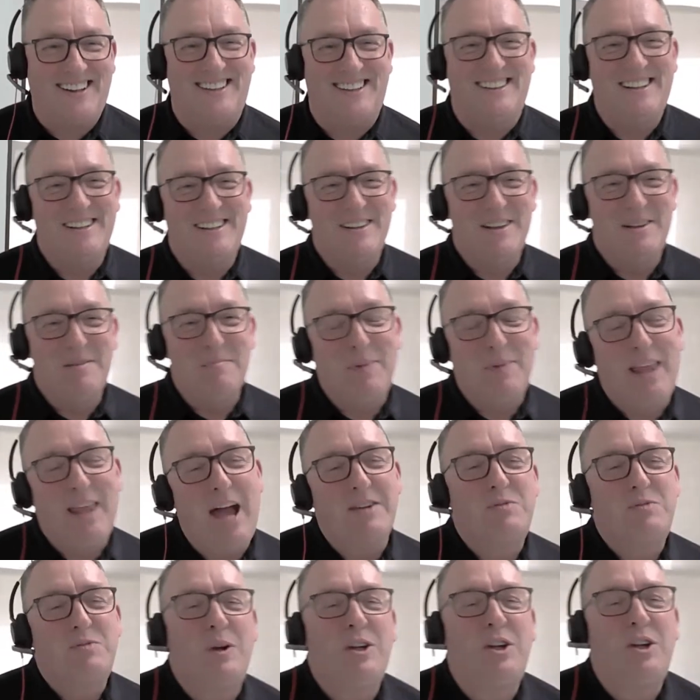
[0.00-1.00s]
but
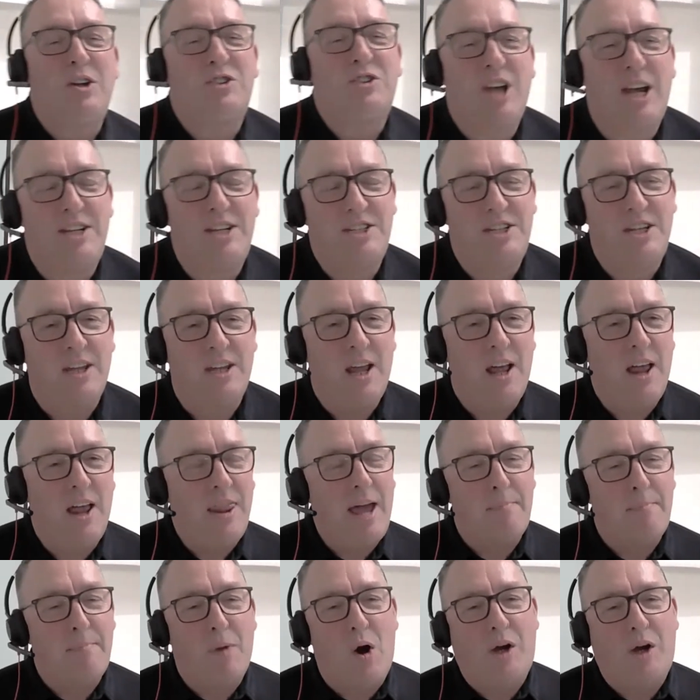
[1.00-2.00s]
that's when you're chasing
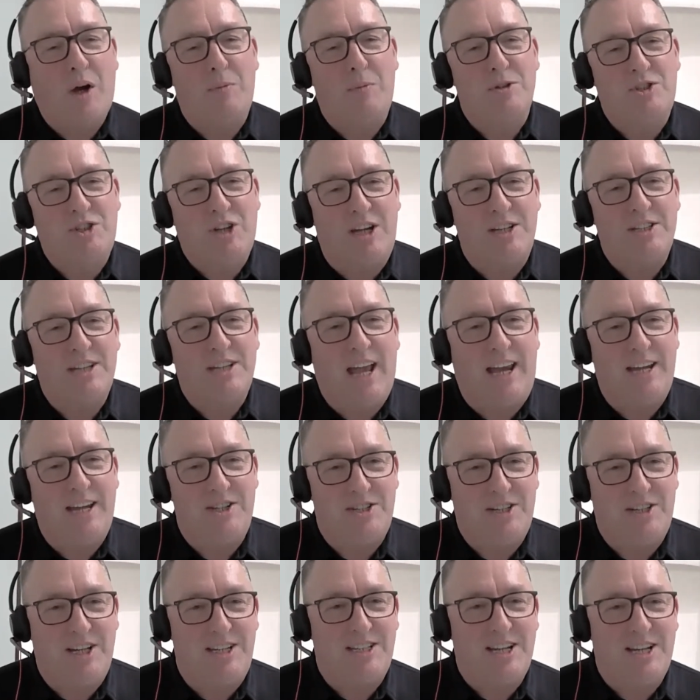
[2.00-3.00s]
that market was chasing that
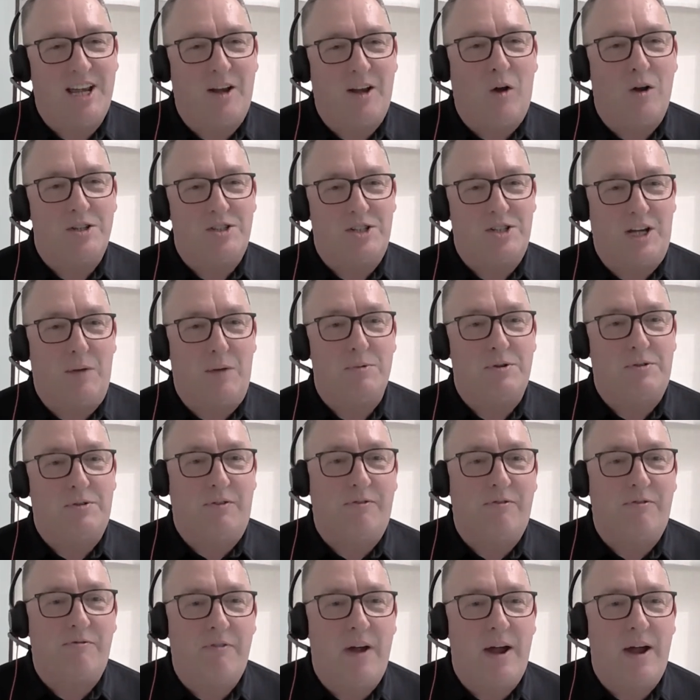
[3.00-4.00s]
HD technology, and it was
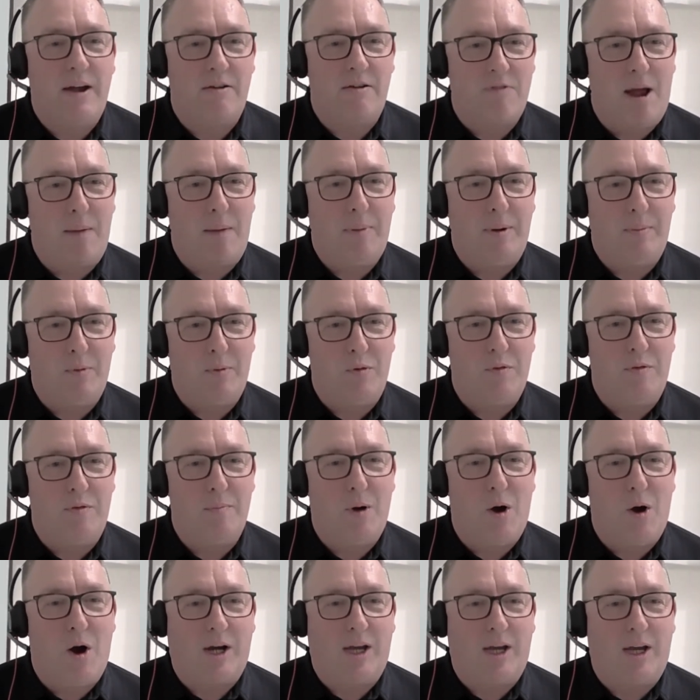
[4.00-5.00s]
a very rapid
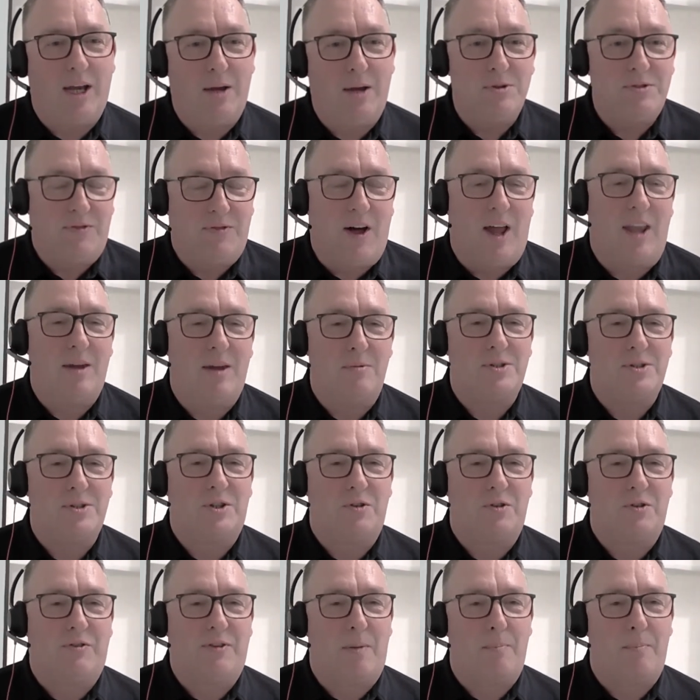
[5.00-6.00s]
moving market, and it was fun. It was a
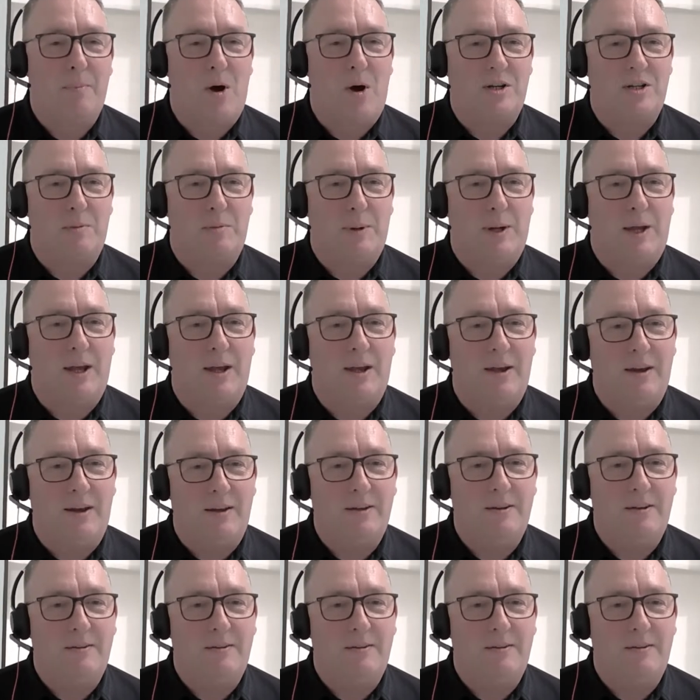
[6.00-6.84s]
good fun market to be in